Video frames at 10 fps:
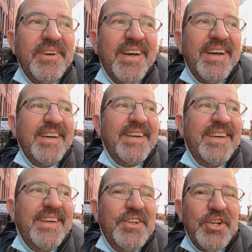uh,
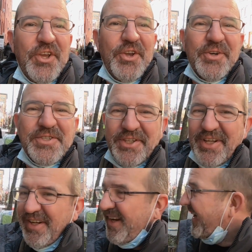New York to look